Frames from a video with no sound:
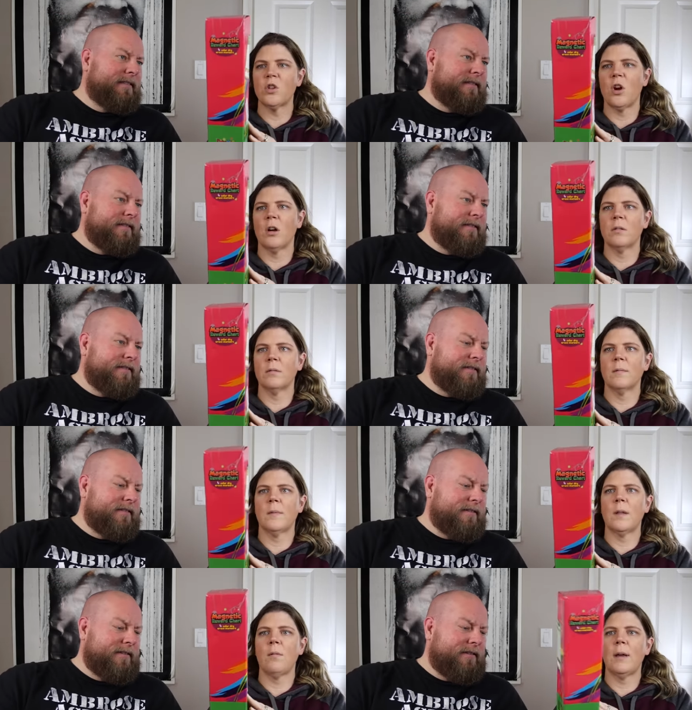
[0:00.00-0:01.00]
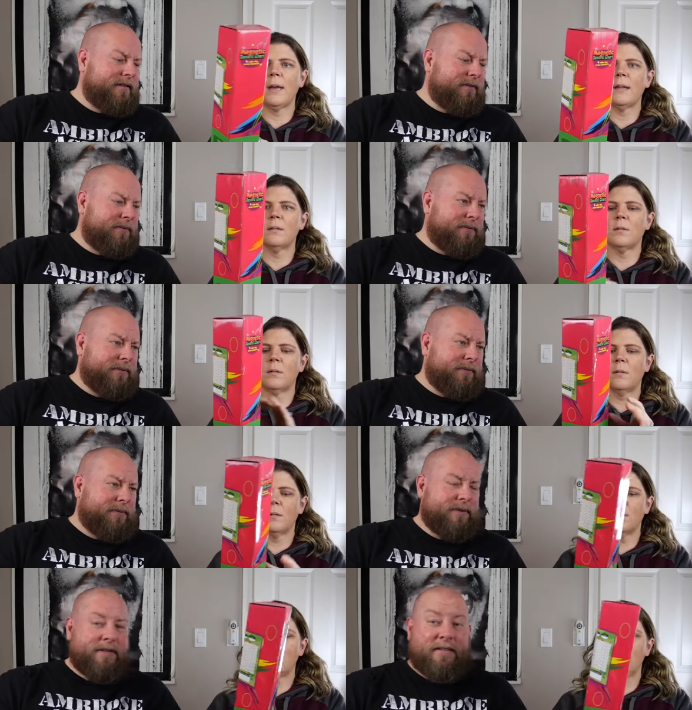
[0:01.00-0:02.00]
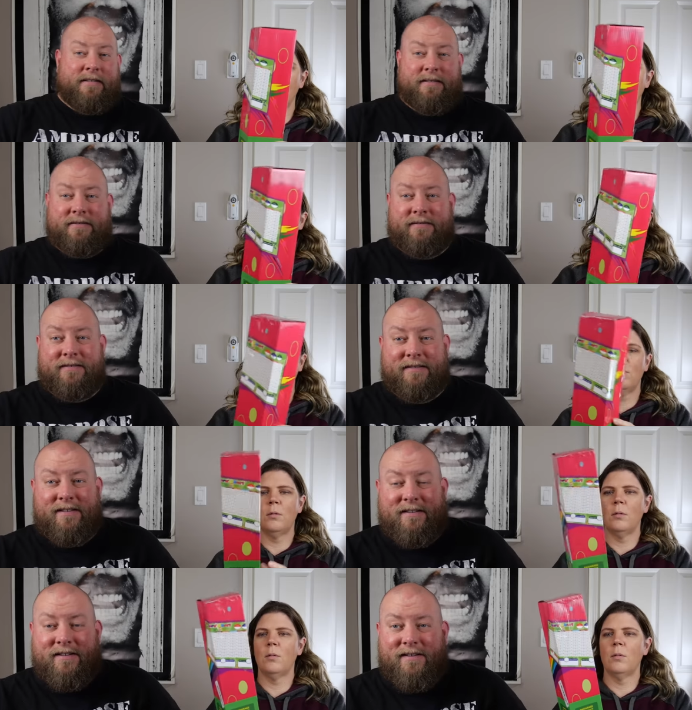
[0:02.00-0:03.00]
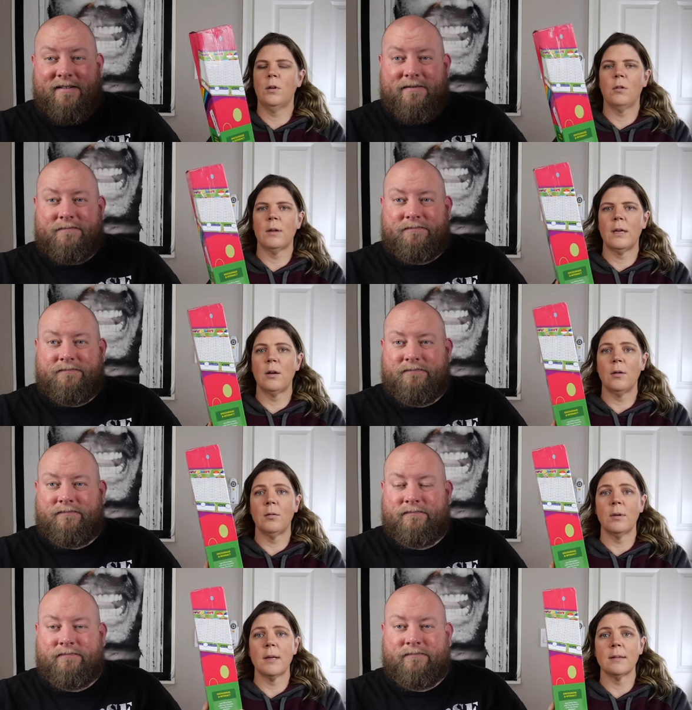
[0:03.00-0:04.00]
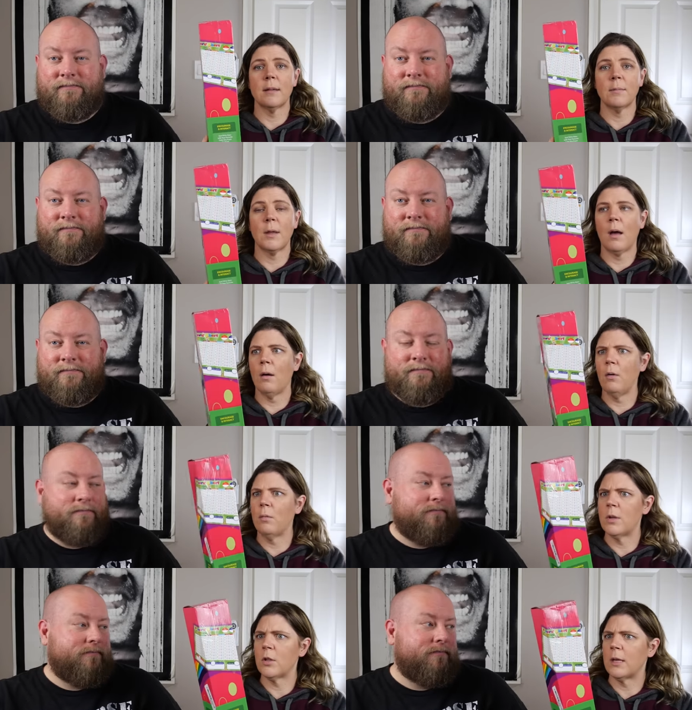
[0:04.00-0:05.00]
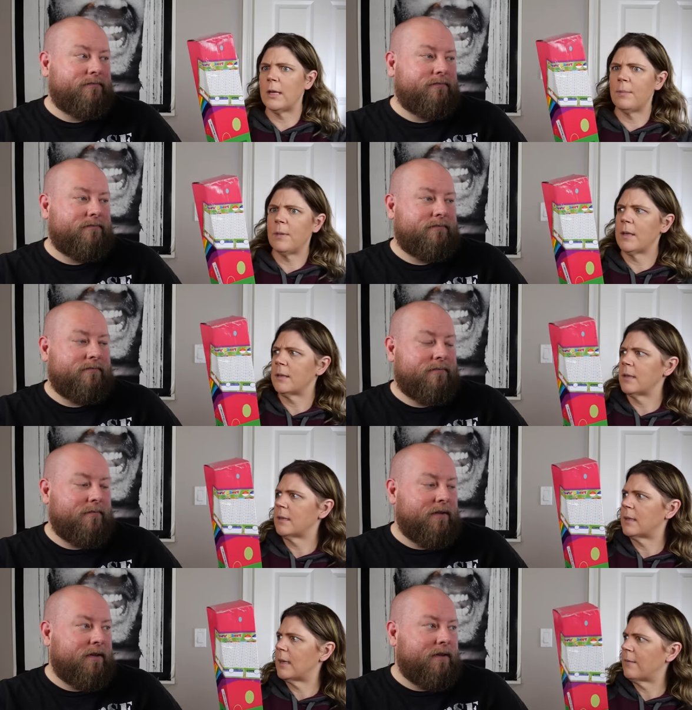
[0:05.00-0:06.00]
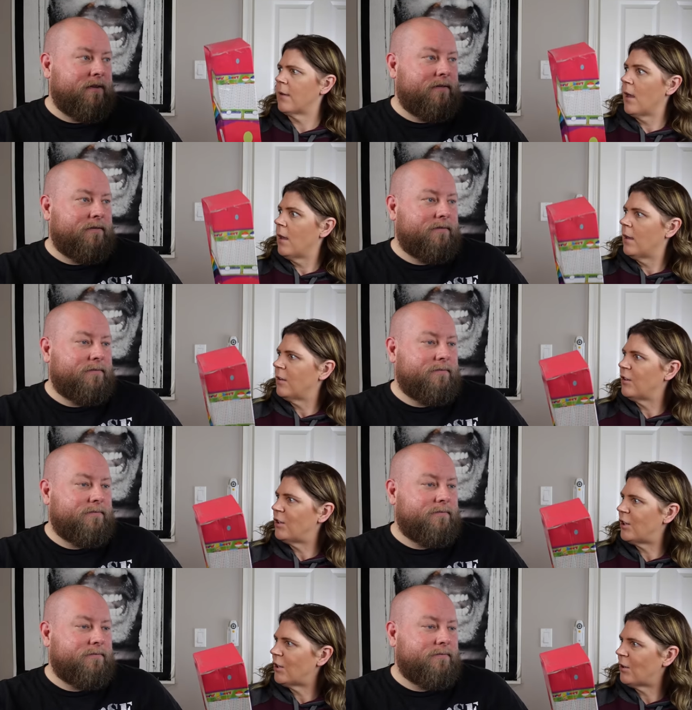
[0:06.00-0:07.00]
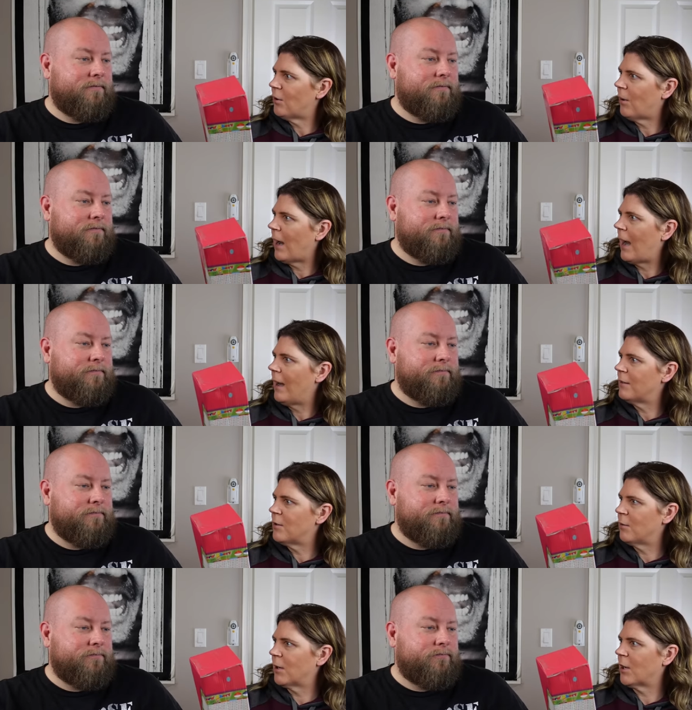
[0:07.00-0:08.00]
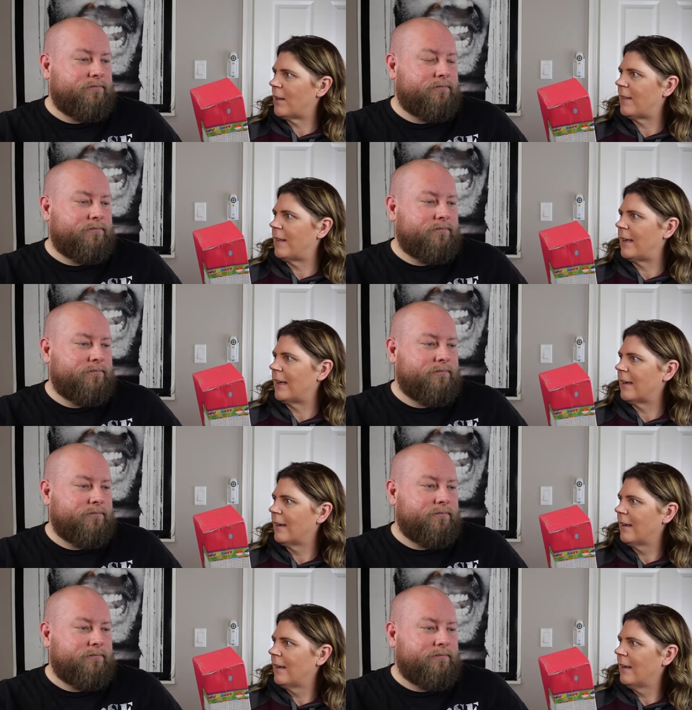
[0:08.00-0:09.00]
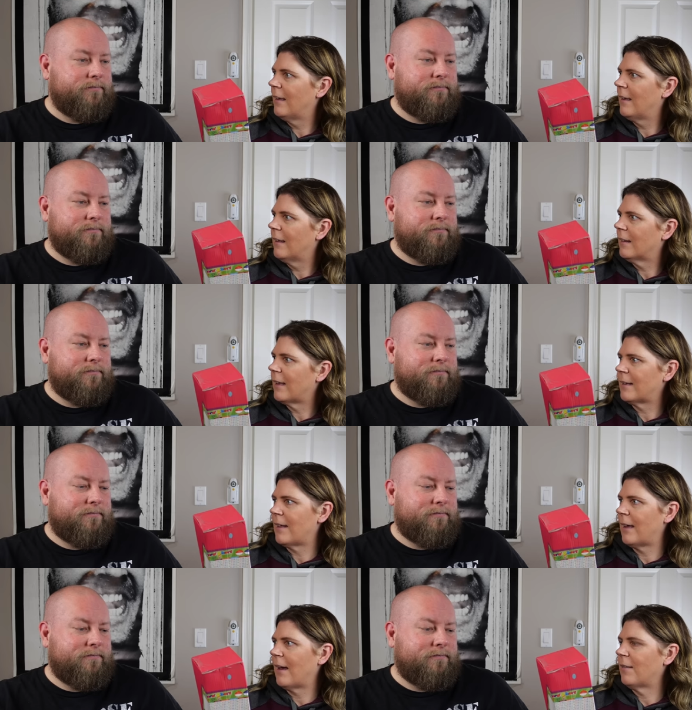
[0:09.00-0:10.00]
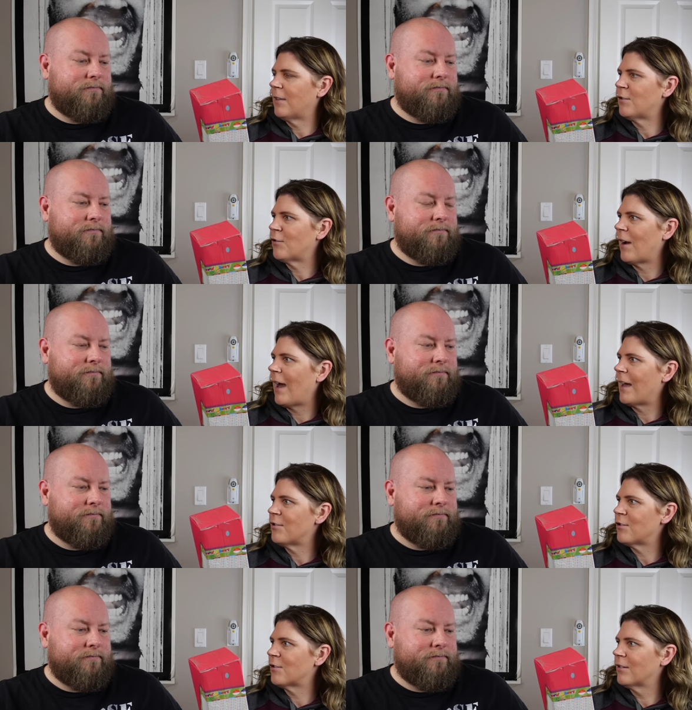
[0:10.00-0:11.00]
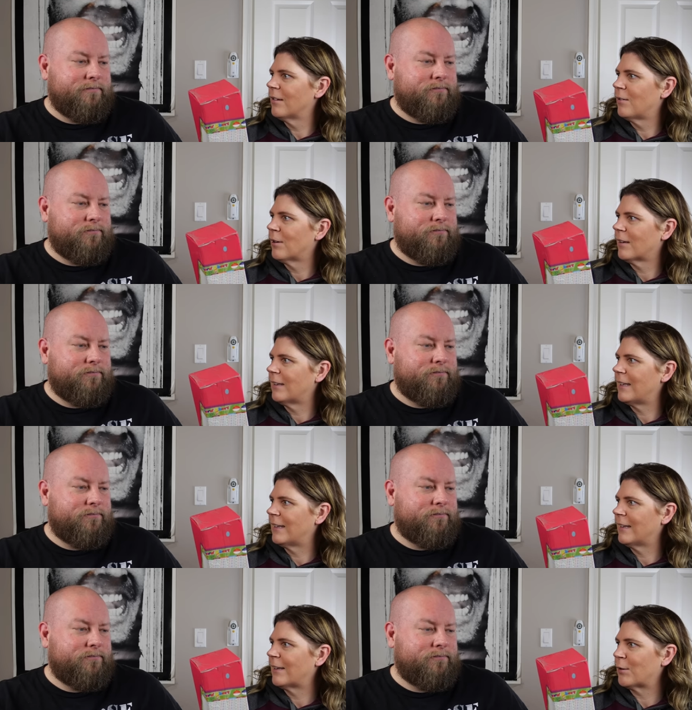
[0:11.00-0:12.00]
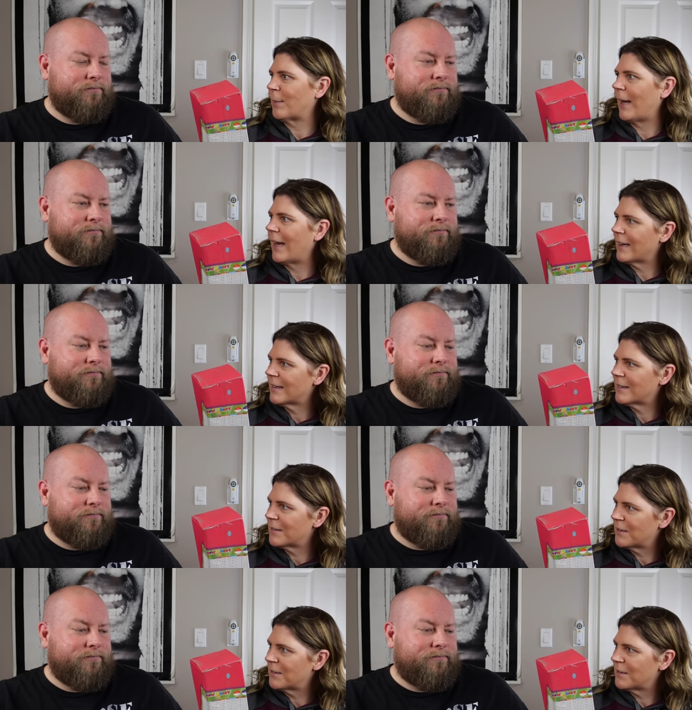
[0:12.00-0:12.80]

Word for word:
Speaker 1: chart. So I guess when you your kiddo does something, oh, we should keep this and see if you do a good thing. Like take out the trash or clean the litter box